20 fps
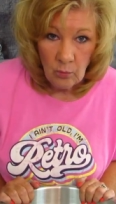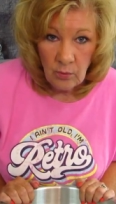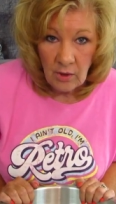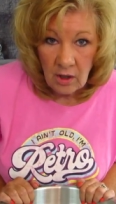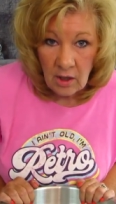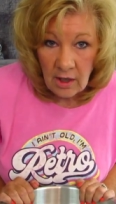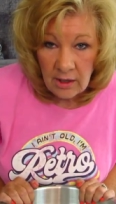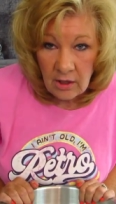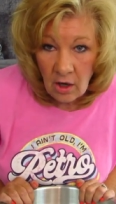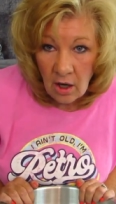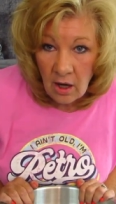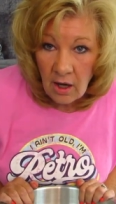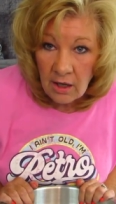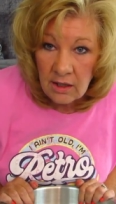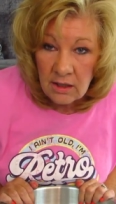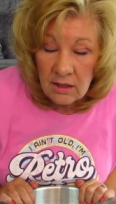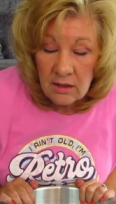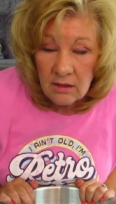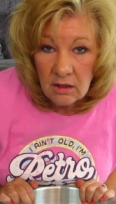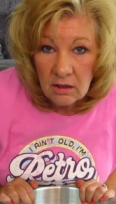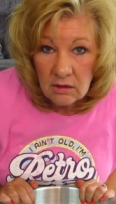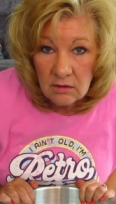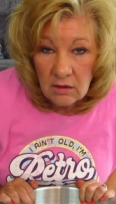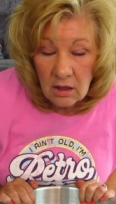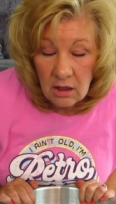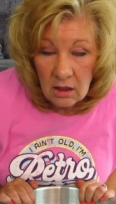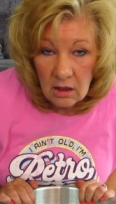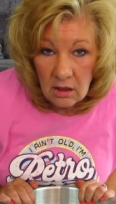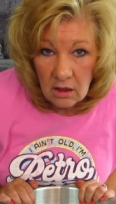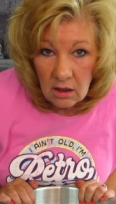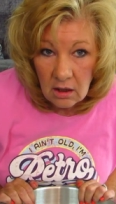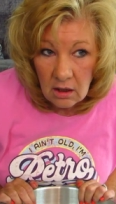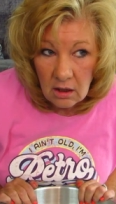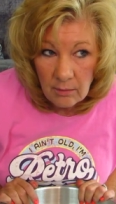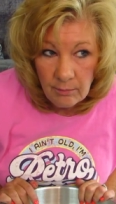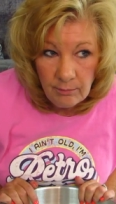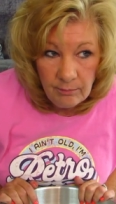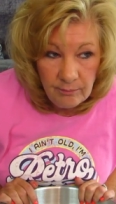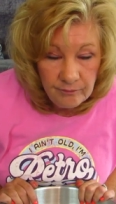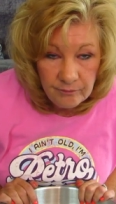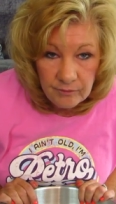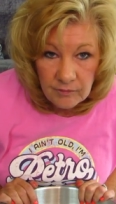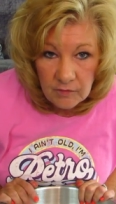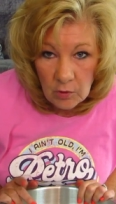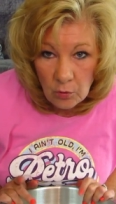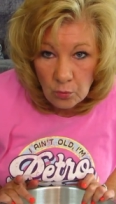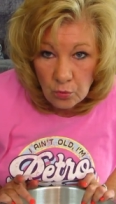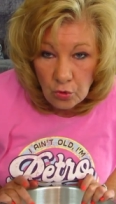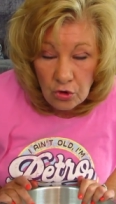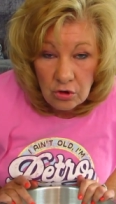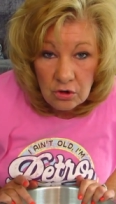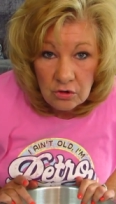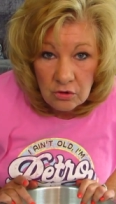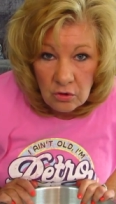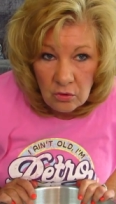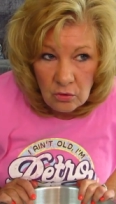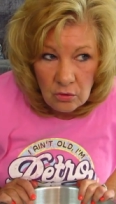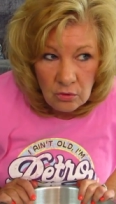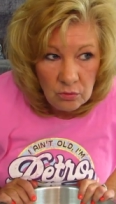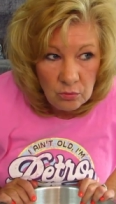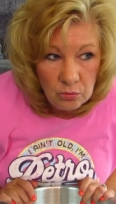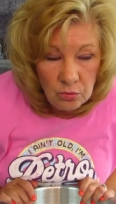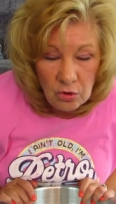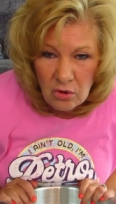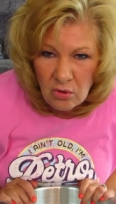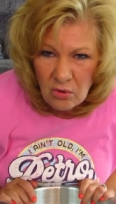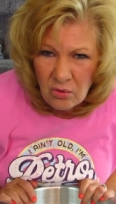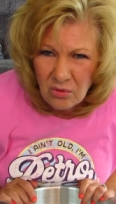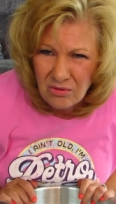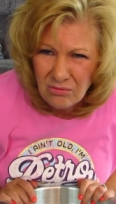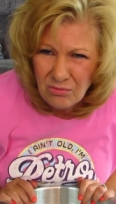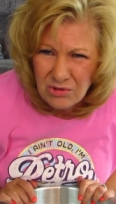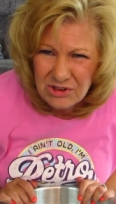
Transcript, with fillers: Where I got it, Rural, never